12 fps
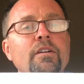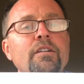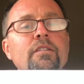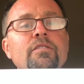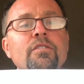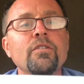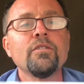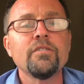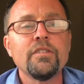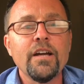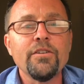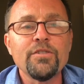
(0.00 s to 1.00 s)
So
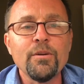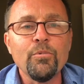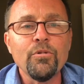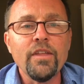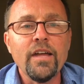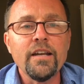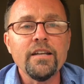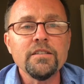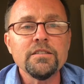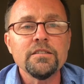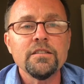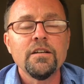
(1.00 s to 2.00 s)
see how simple that
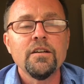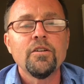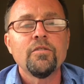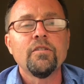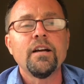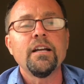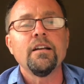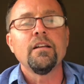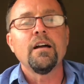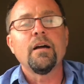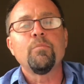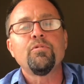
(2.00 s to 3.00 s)
is, right?
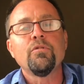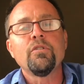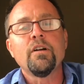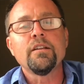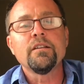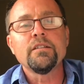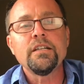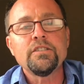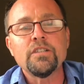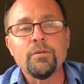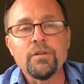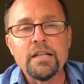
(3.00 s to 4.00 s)
I pull on the
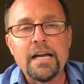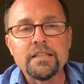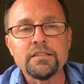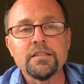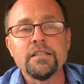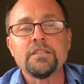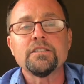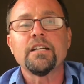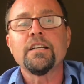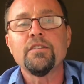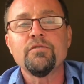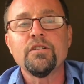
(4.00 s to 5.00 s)
leash, I relax the leash. I
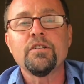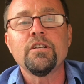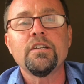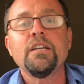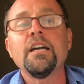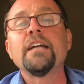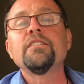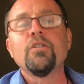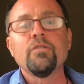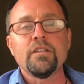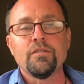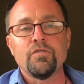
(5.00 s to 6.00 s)
give the cookie, I
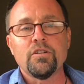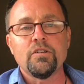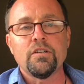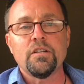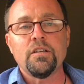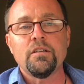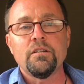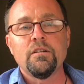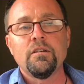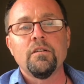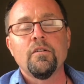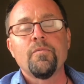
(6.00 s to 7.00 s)
don't give the cookie.
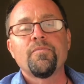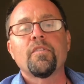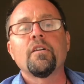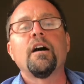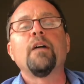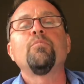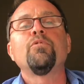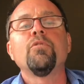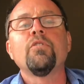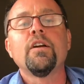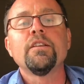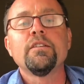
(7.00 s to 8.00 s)
I pull
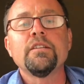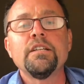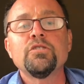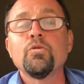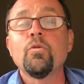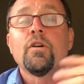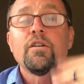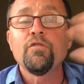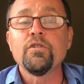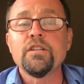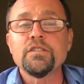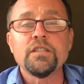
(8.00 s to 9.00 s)
on the leash, or if
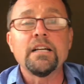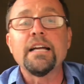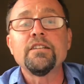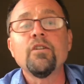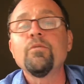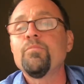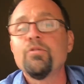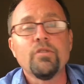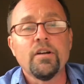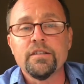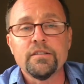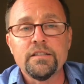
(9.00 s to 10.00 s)
you listen, I don't pull
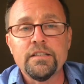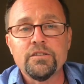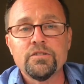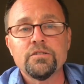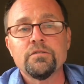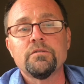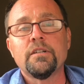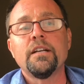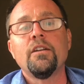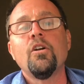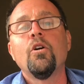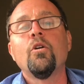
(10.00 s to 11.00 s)
on the leash, right?
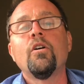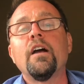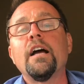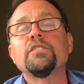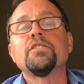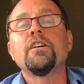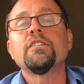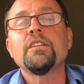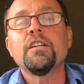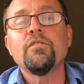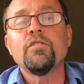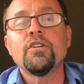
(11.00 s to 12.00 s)
Or I start to
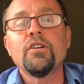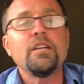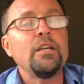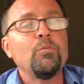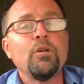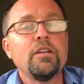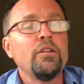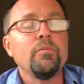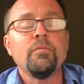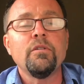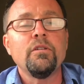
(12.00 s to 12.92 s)
give the cookie, but you